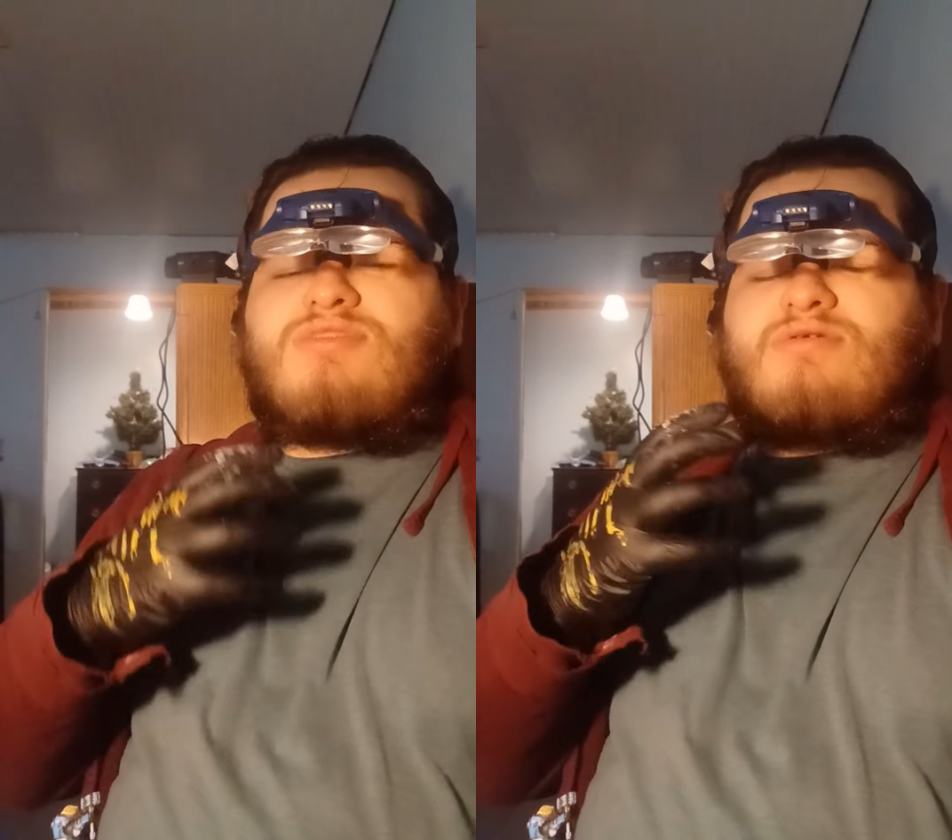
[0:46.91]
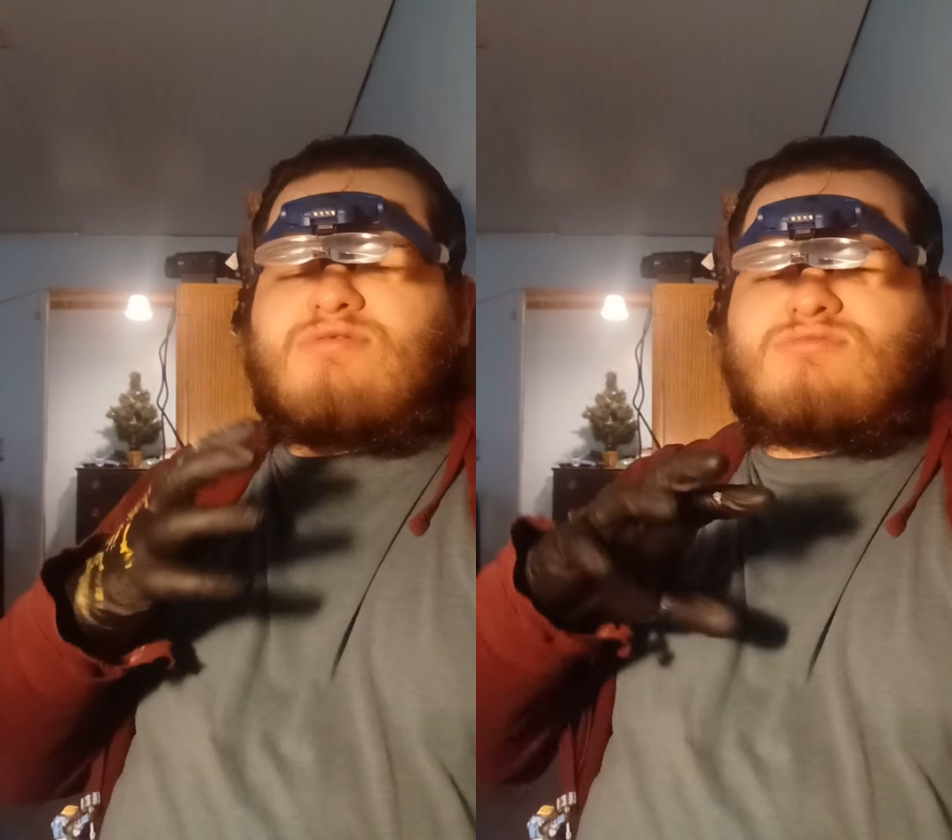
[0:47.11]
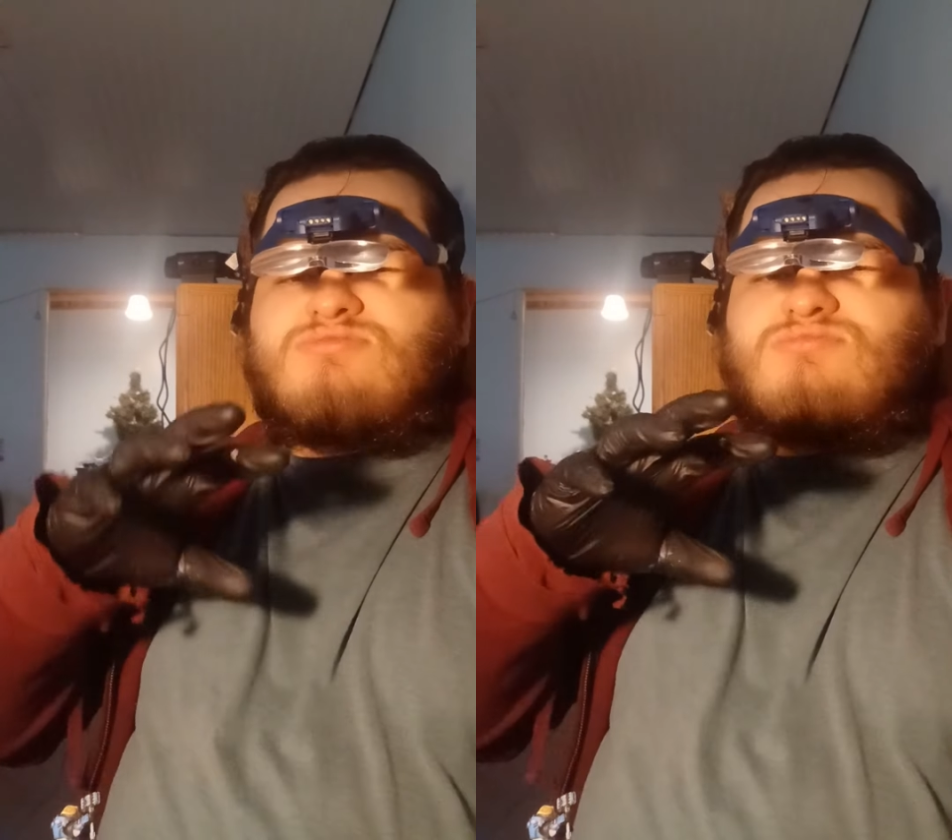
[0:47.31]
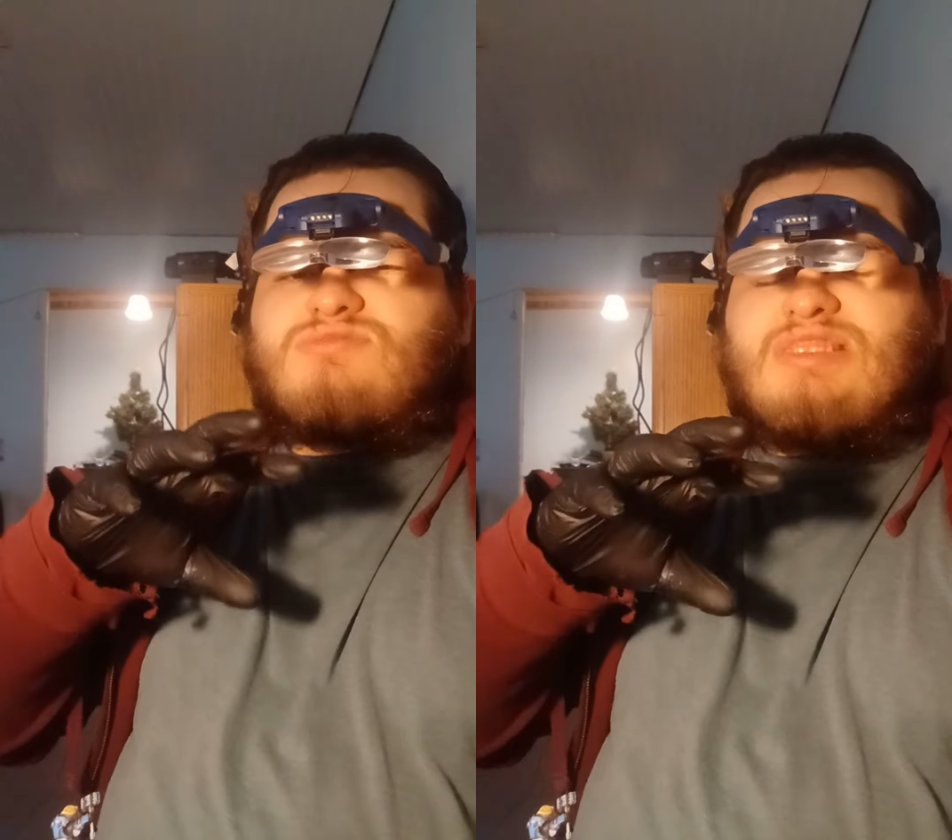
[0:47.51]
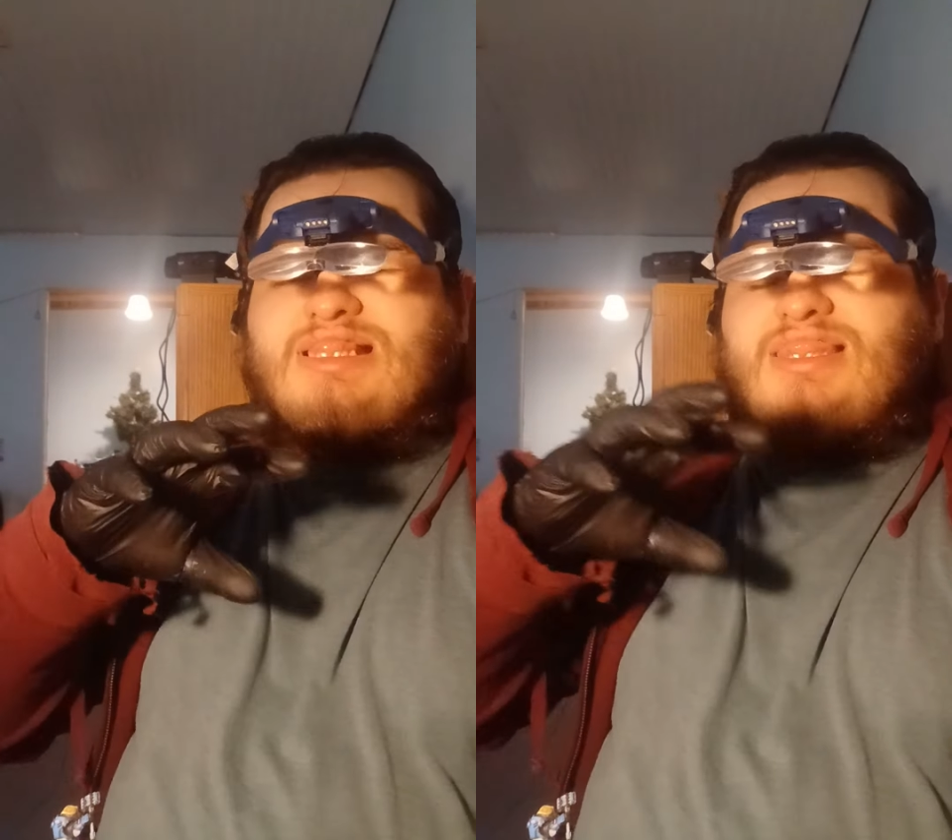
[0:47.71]
There's
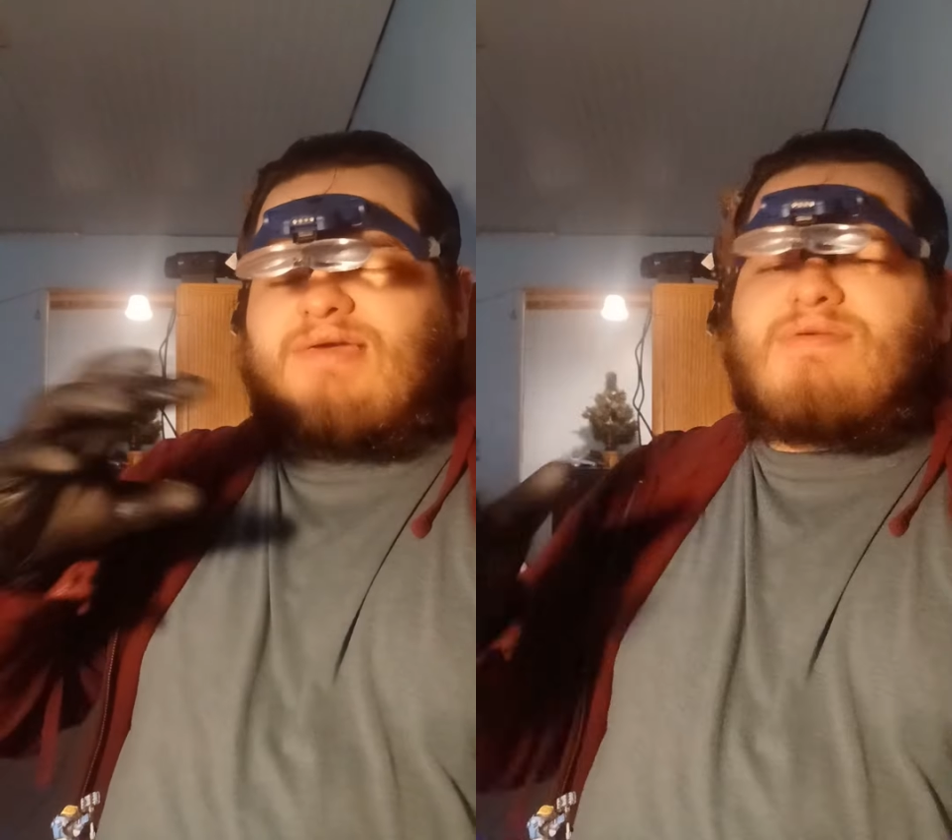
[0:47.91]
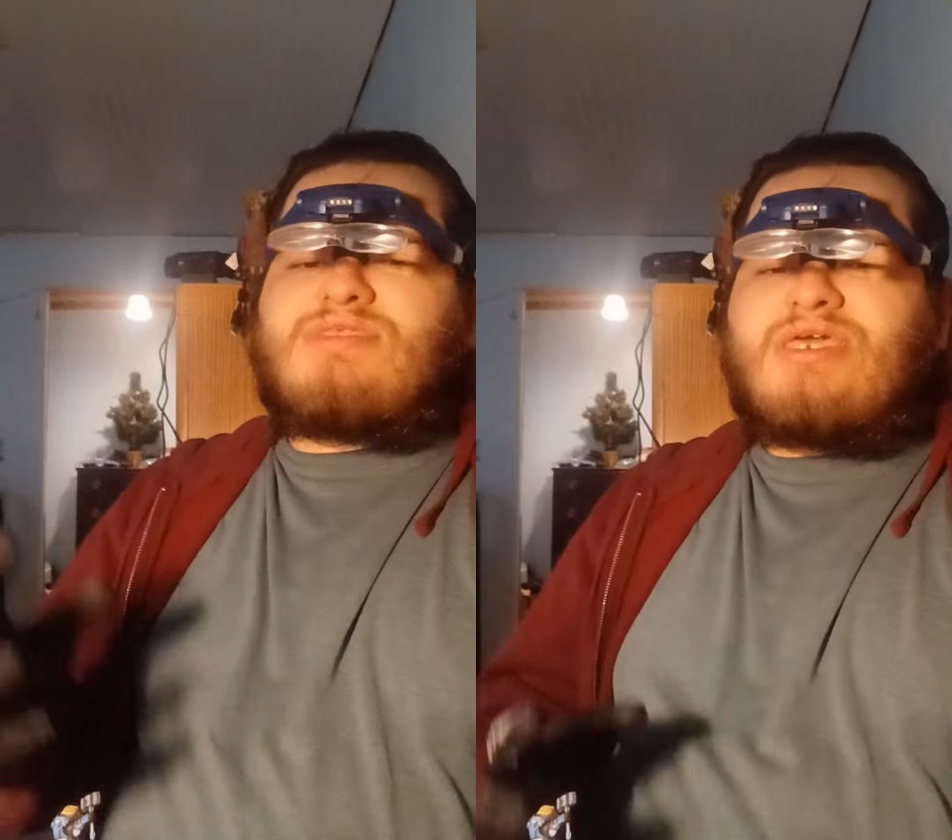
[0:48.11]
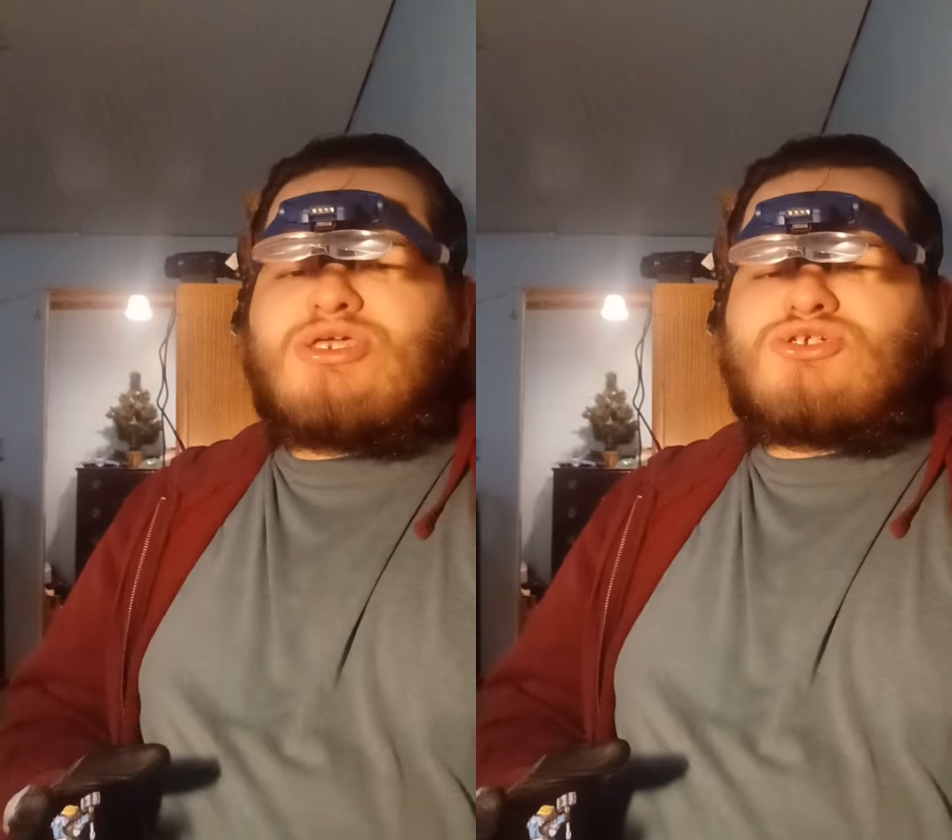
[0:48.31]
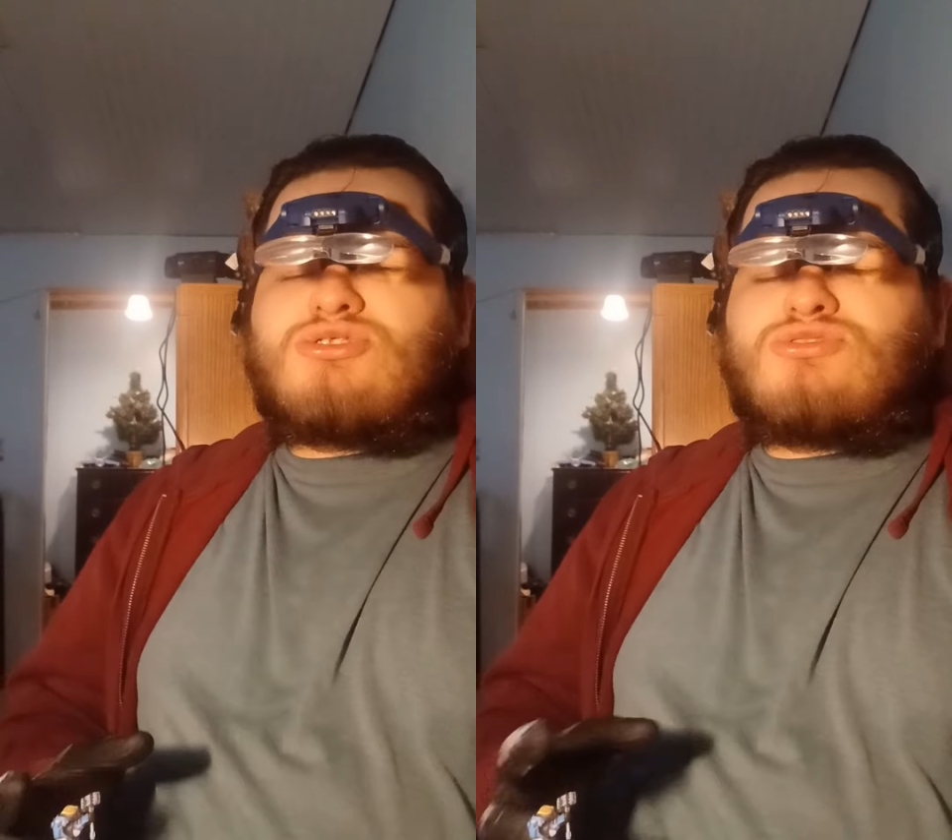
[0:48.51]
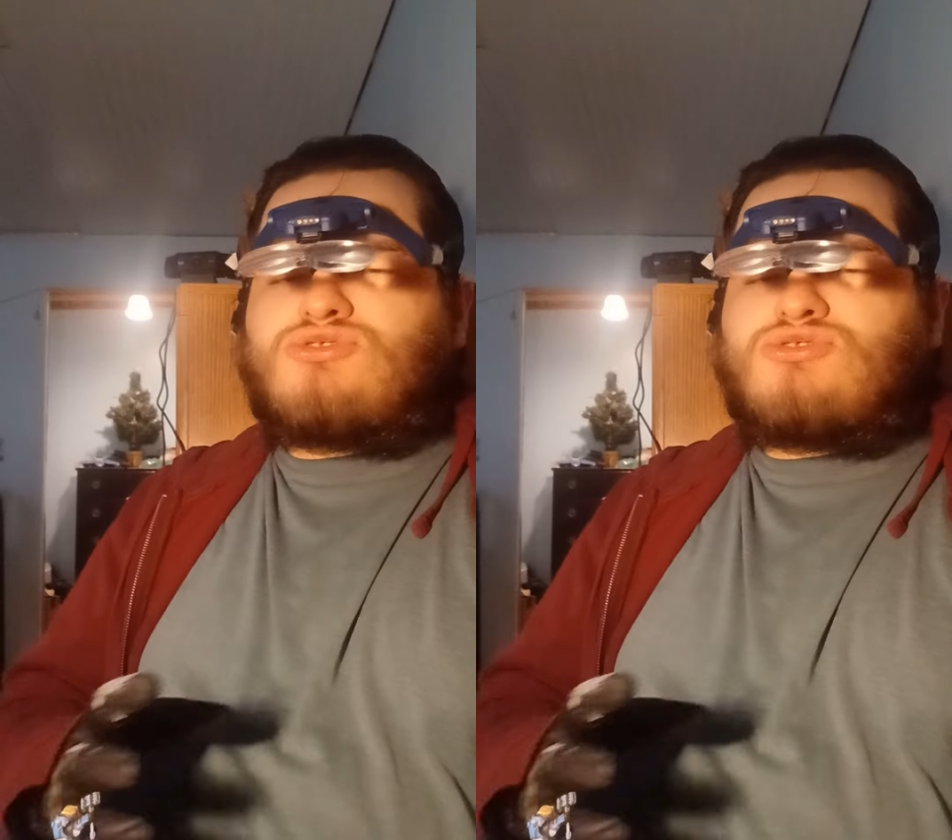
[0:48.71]
limitations